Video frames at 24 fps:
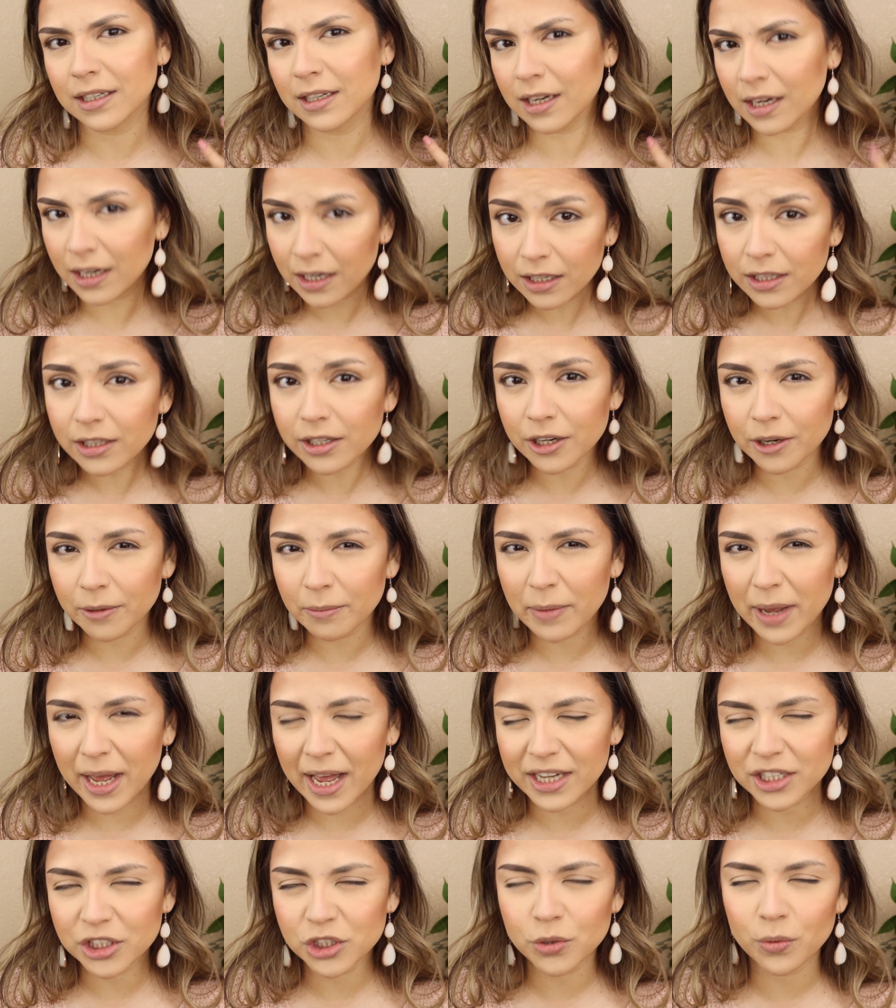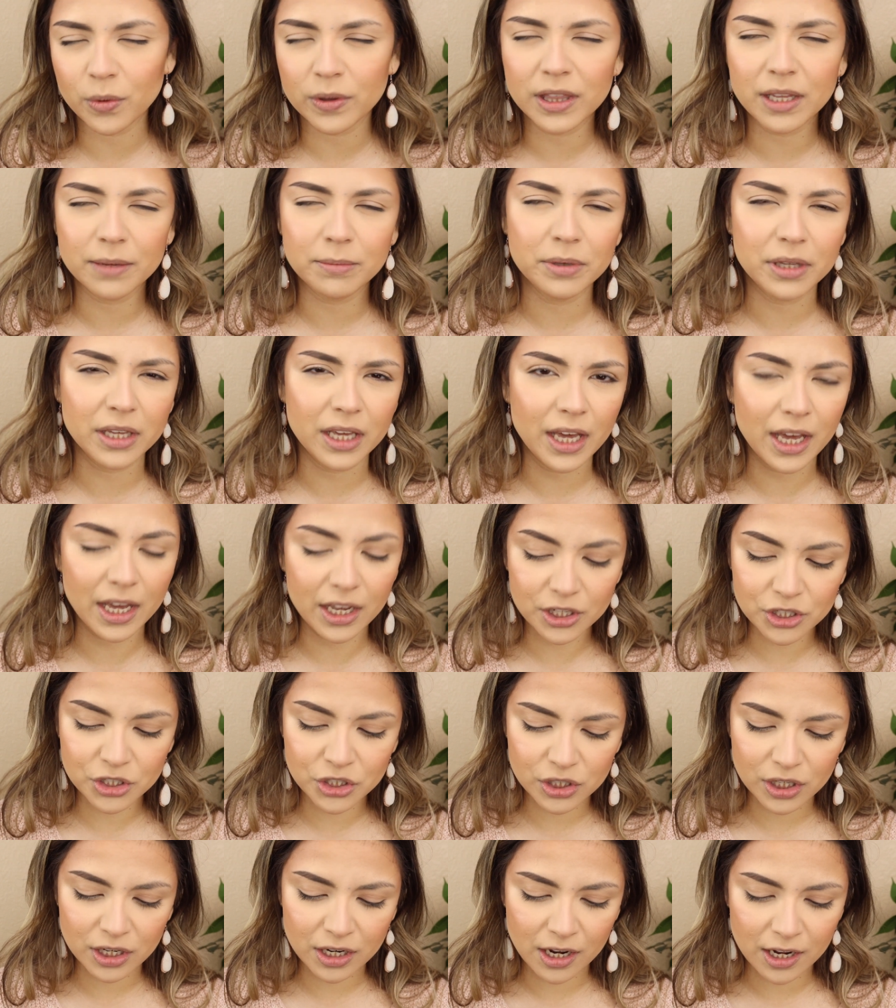color match with the
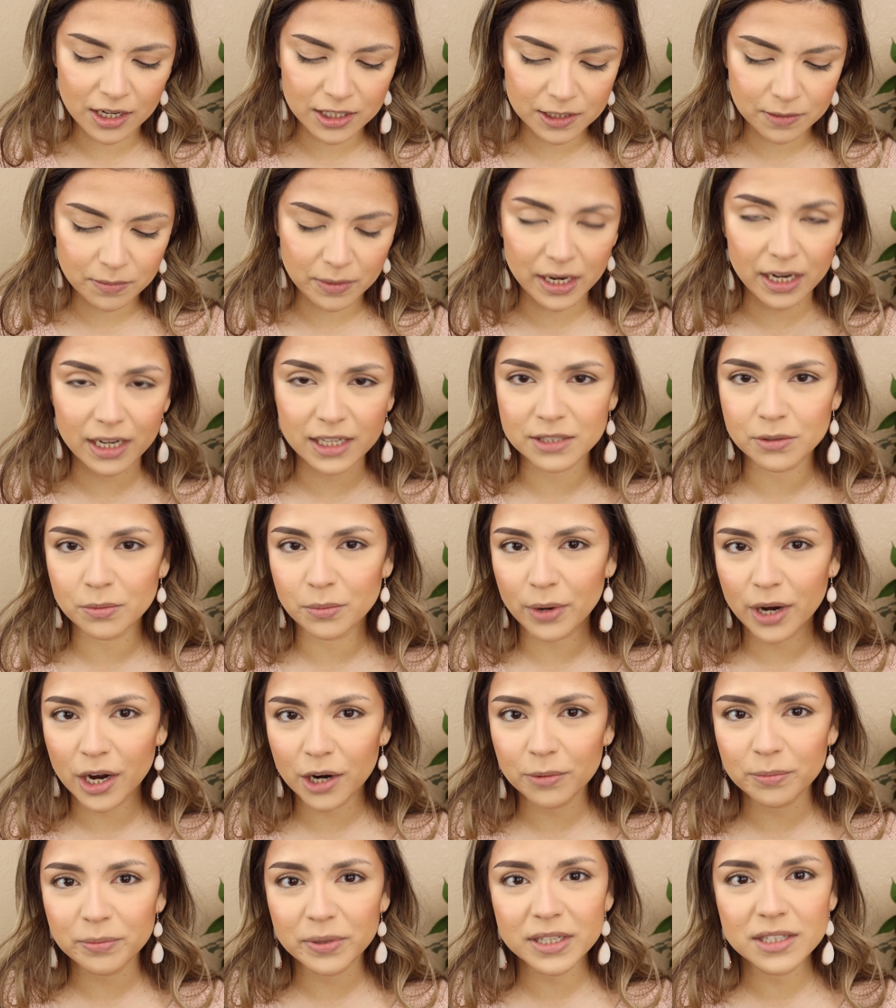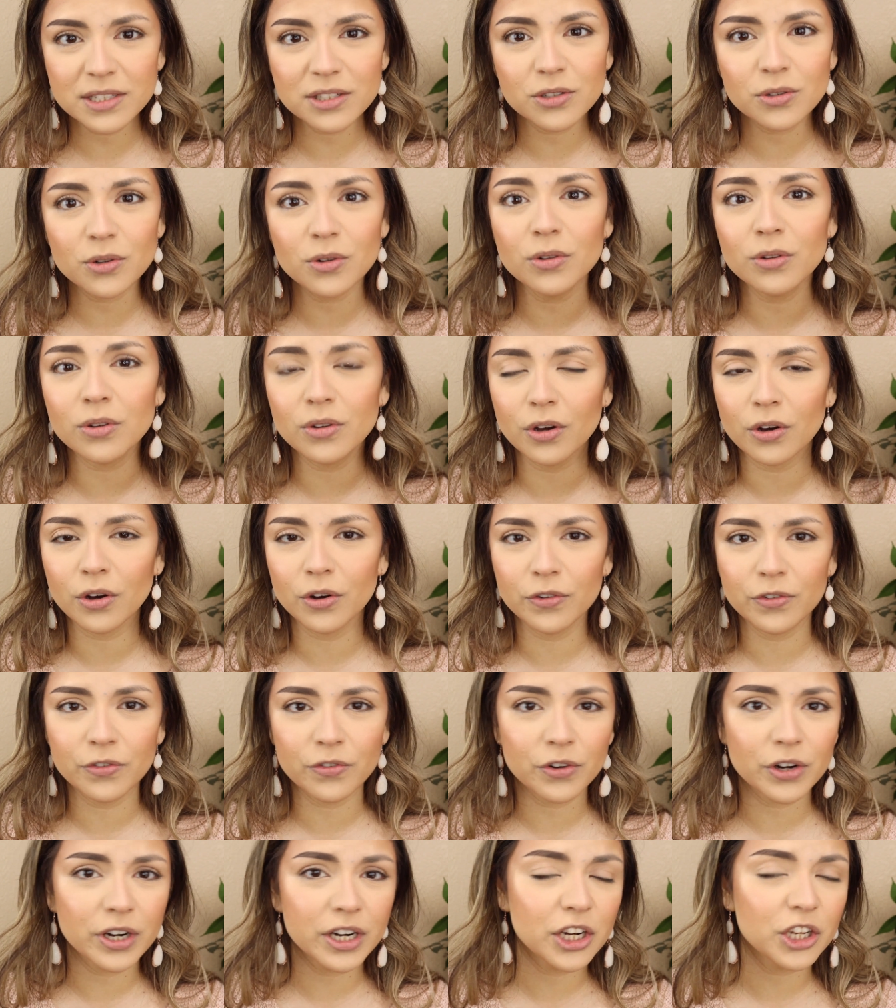BH Cosmetics Brow Pencil, go
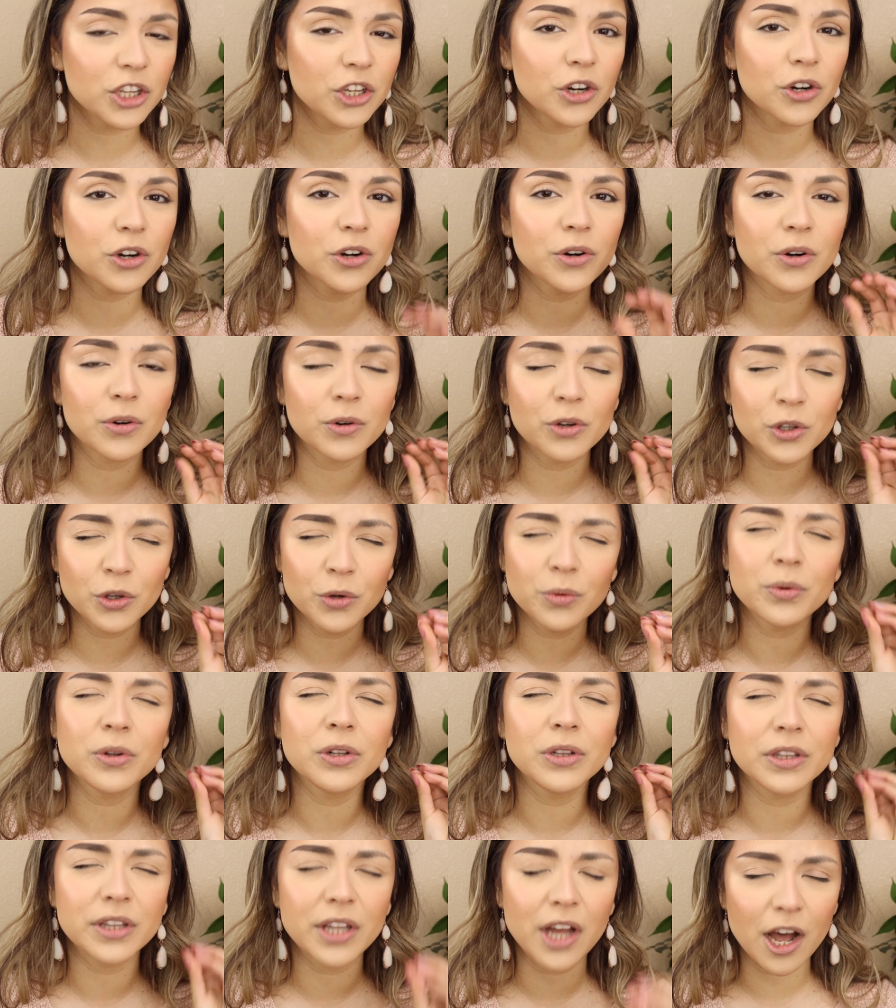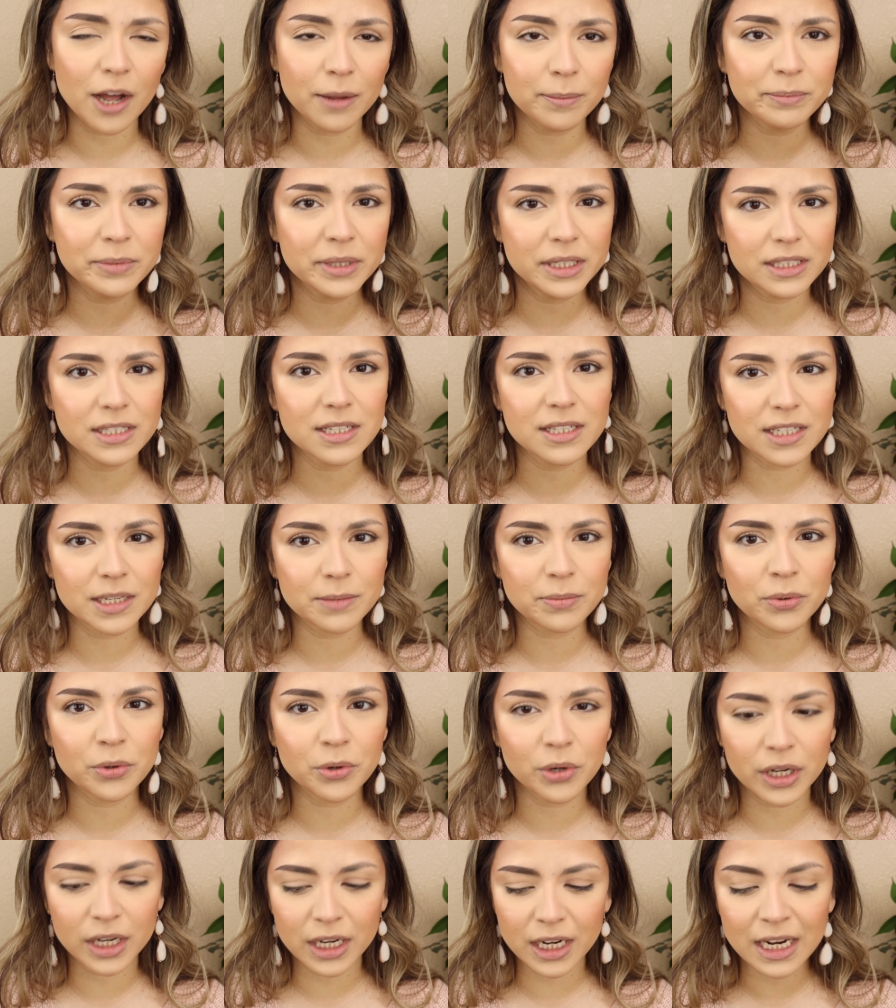for it. You're, you will not be
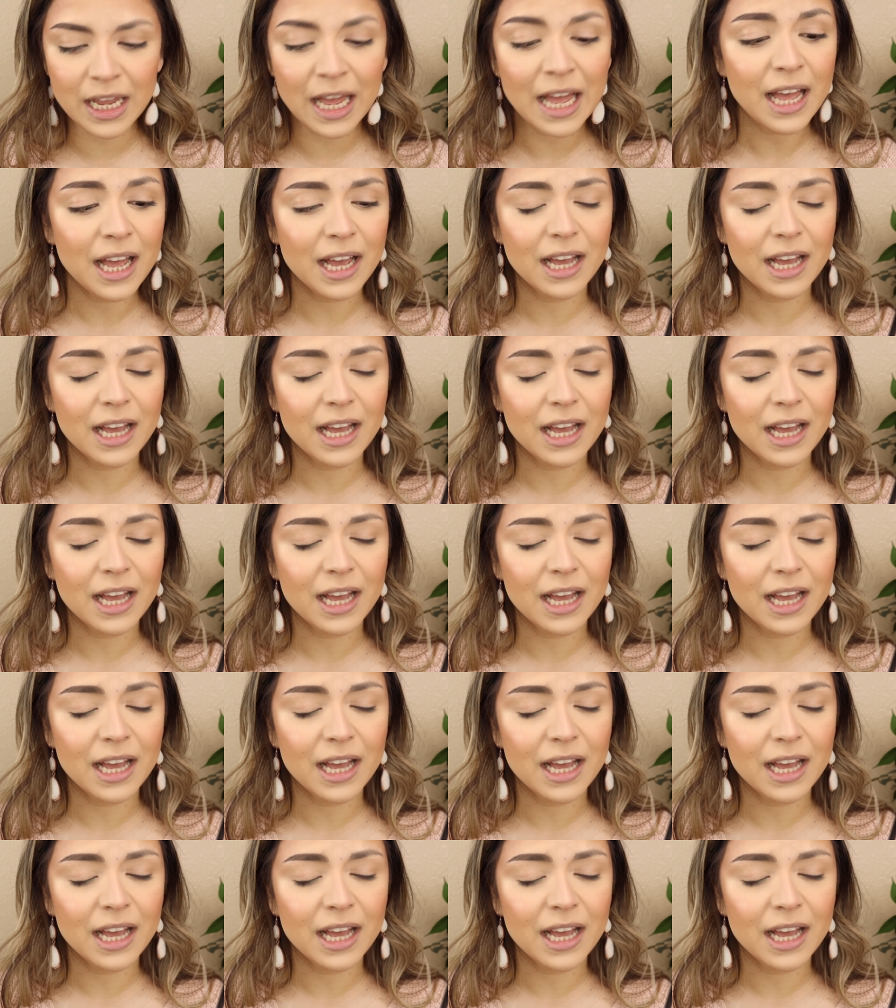disappointed.